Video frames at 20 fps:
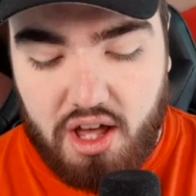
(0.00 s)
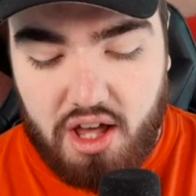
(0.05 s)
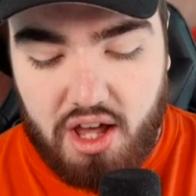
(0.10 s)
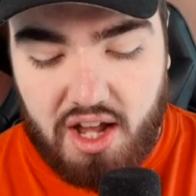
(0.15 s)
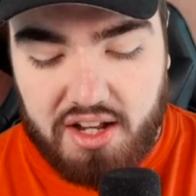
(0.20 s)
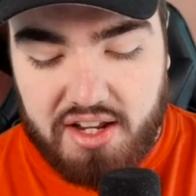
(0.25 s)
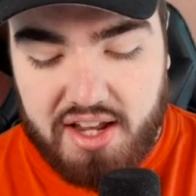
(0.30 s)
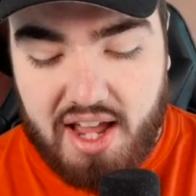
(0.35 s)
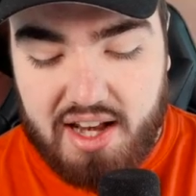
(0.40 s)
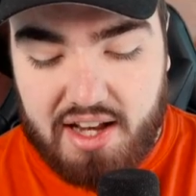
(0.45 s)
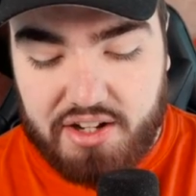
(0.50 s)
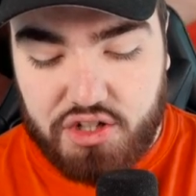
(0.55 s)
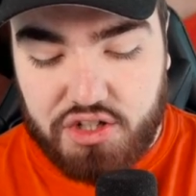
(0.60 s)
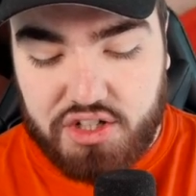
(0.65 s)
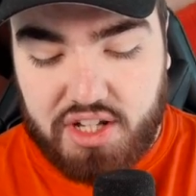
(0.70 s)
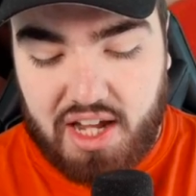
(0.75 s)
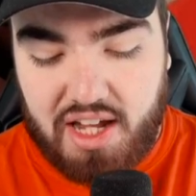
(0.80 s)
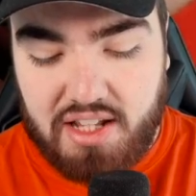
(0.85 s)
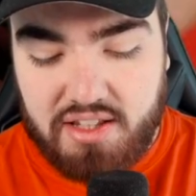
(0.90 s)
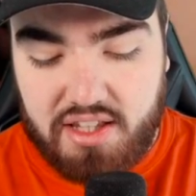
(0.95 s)
And yeah, let's just
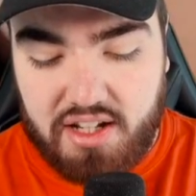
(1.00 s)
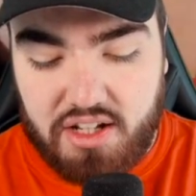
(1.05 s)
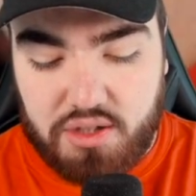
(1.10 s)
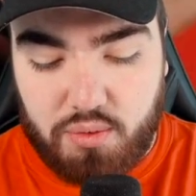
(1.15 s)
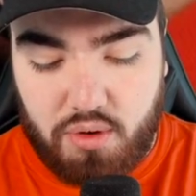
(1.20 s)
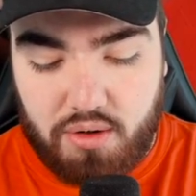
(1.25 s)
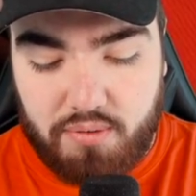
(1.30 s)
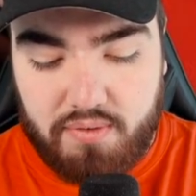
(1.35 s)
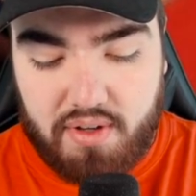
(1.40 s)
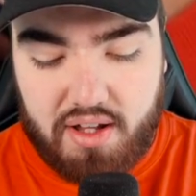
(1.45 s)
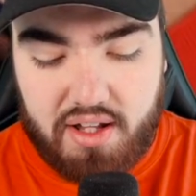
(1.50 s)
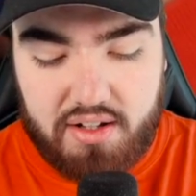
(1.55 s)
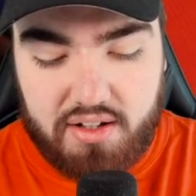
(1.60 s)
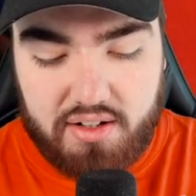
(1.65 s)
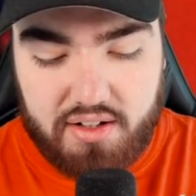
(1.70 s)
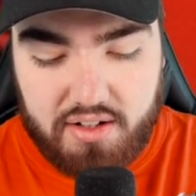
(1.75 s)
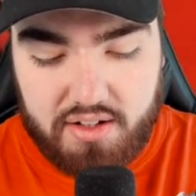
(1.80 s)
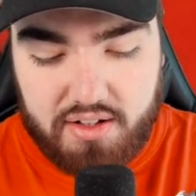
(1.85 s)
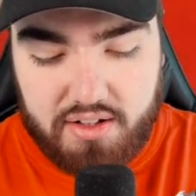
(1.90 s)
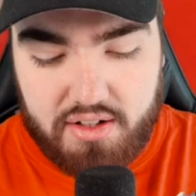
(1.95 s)
get into this one,
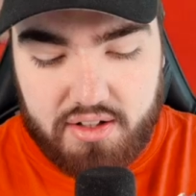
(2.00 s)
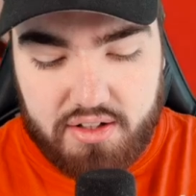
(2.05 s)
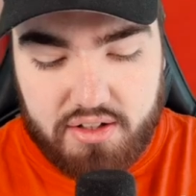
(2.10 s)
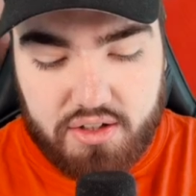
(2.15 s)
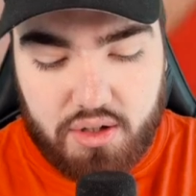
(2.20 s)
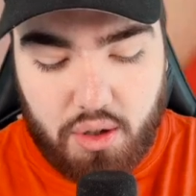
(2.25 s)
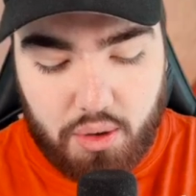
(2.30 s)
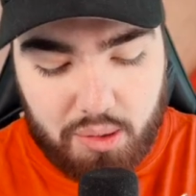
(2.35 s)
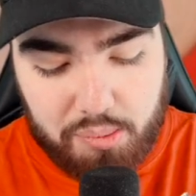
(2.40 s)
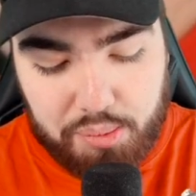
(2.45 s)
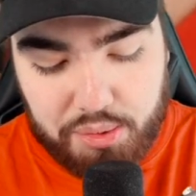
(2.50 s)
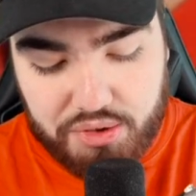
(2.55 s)
man. Golden